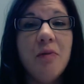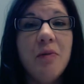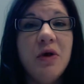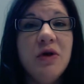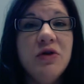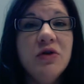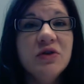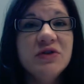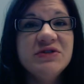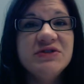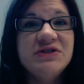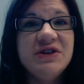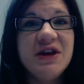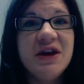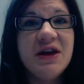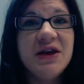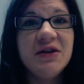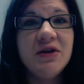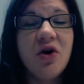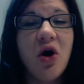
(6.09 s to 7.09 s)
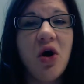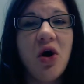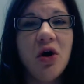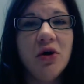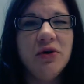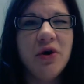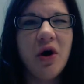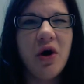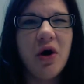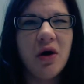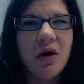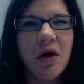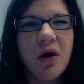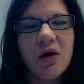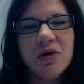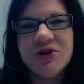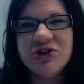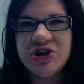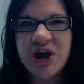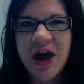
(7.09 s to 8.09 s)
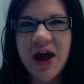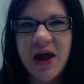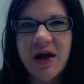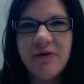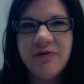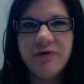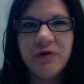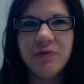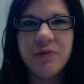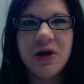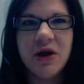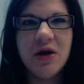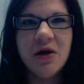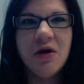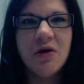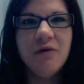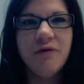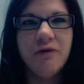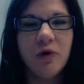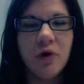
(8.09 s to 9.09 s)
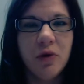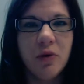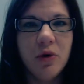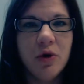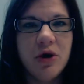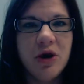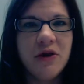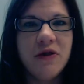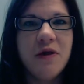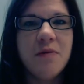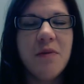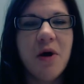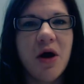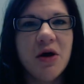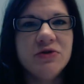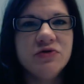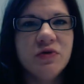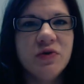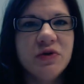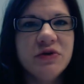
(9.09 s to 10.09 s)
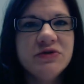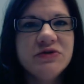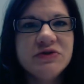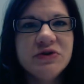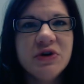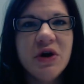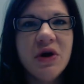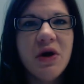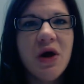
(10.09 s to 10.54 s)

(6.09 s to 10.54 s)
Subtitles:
You'll see it called RRJ from here forward in the modules.